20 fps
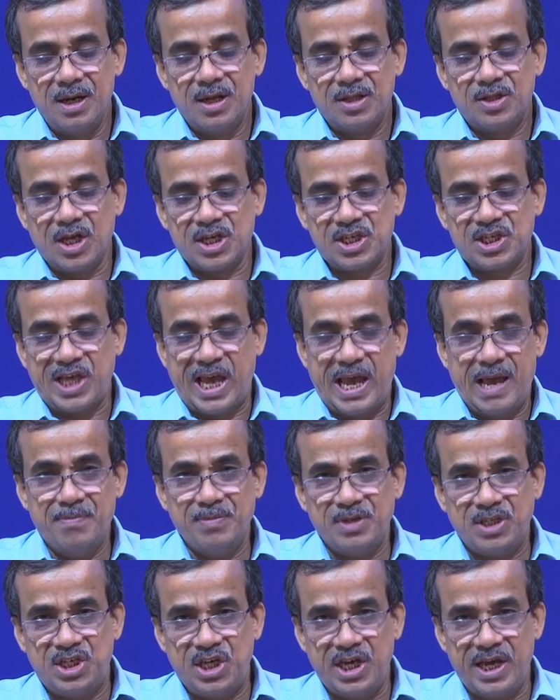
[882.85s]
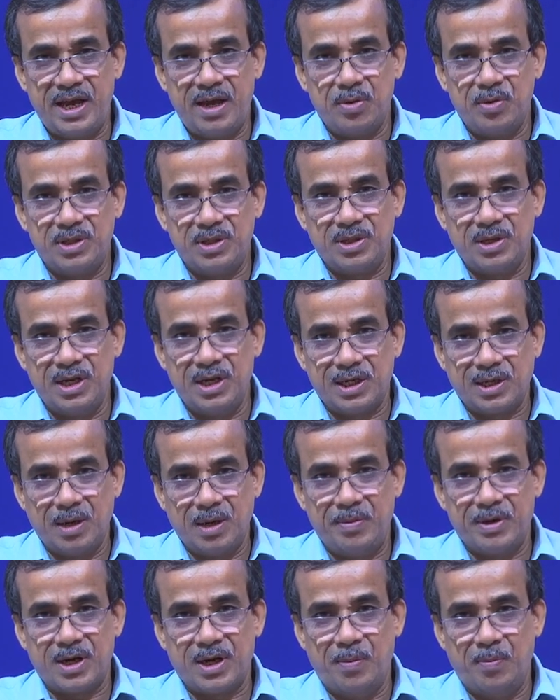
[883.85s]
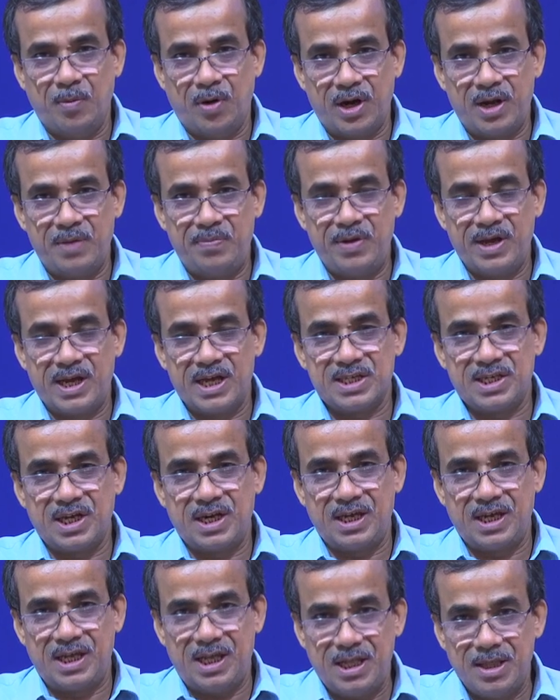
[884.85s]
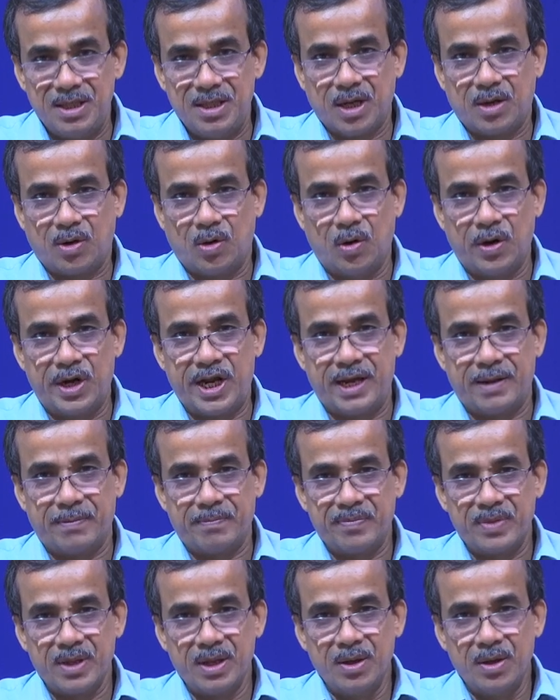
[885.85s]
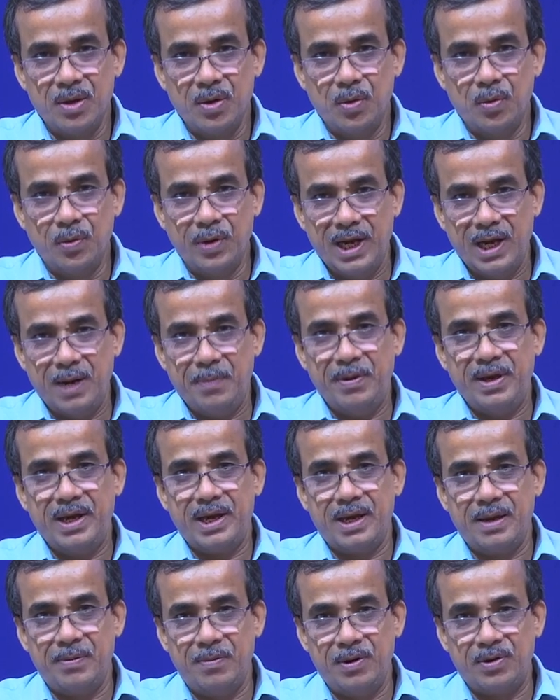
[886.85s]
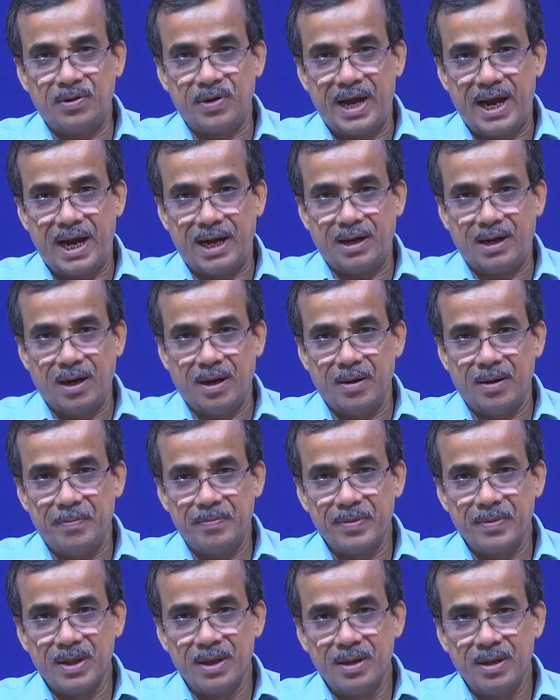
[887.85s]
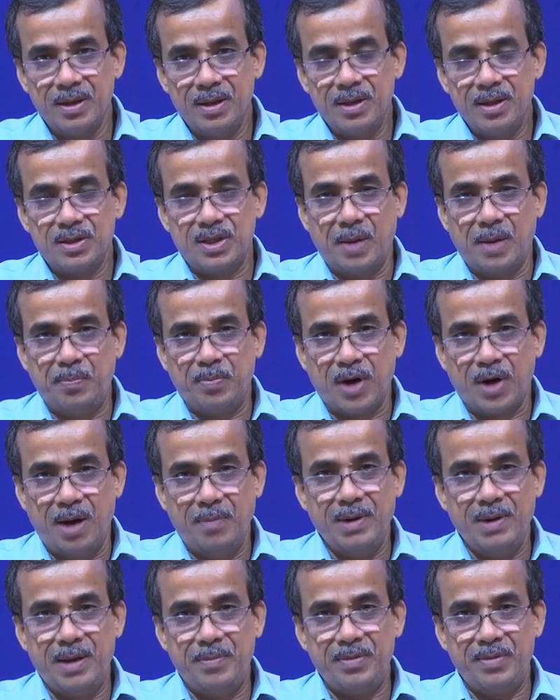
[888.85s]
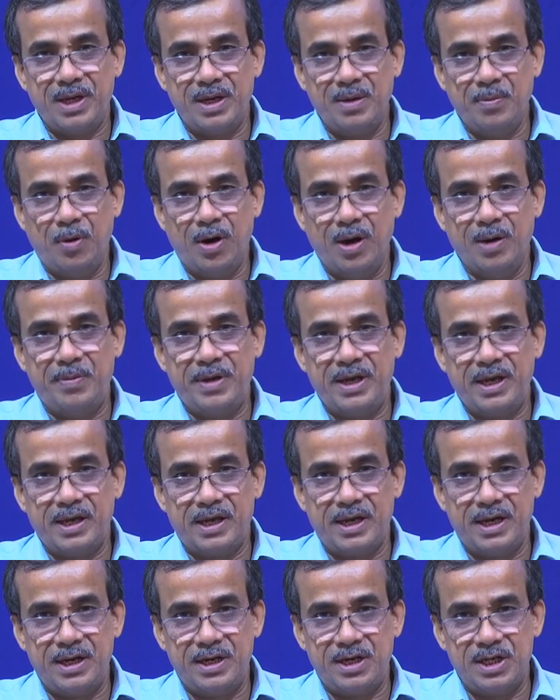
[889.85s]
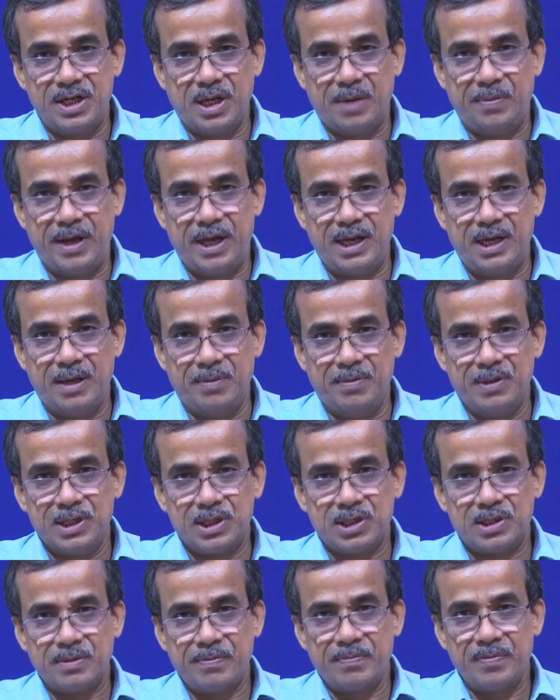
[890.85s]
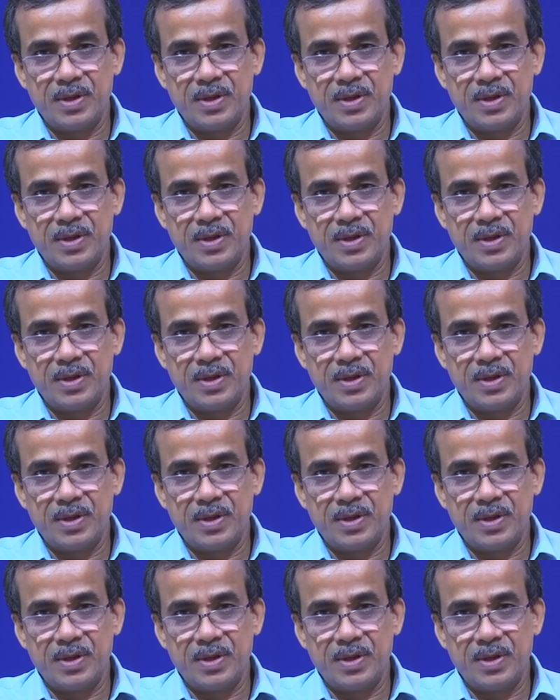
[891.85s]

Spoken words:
The same GA with little bit of modification in the coding will be able to handle the problem involving integer variables,